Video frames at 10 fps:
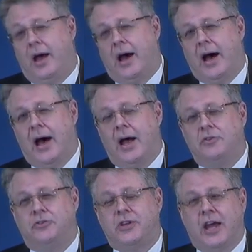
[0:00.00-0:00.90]

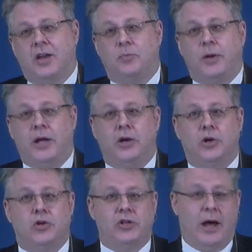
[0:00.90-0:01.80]
2
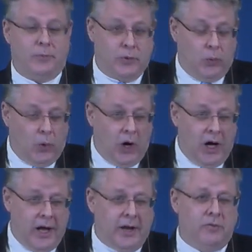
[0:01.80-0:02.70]
Peter chapter
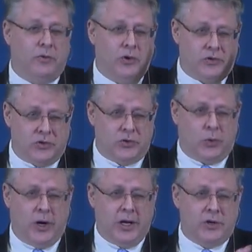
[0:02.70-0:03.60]
1, verses
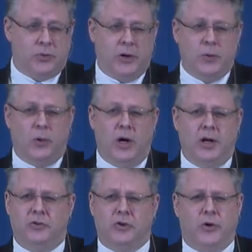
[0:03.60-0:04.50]
20 and
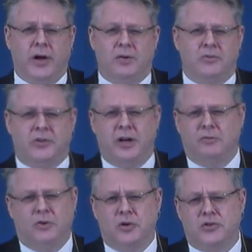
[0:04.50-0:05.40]
21 is a great set
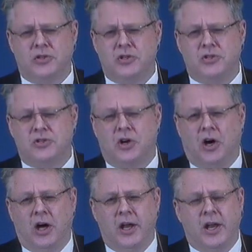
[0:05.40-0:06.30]
of verses
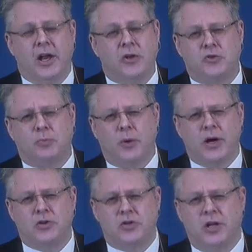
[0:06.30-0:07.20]
on
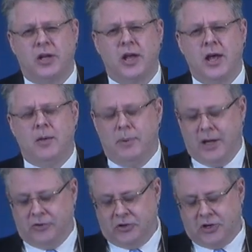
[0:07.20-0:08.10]
inspiration
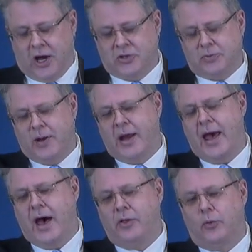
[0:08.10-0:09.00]
because it talks about
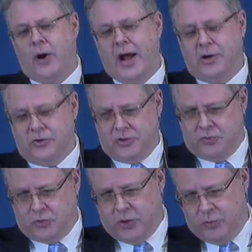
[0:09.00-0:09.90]
how the writers
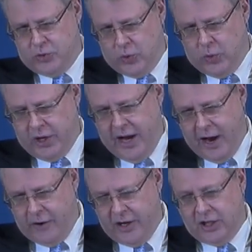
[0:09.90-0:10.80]
of Scripture were
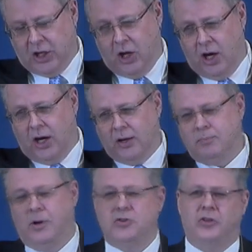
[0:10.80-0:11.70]
carried along,
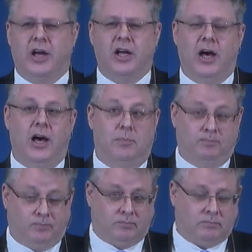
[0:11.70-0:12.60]
much like
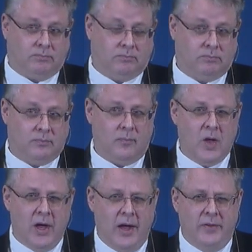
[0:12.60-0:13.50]

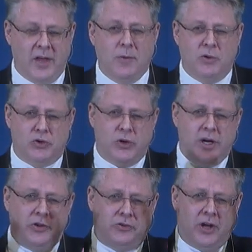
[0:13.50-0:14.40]
the
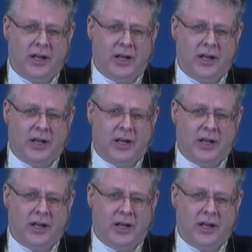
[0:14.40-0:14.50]
imagery is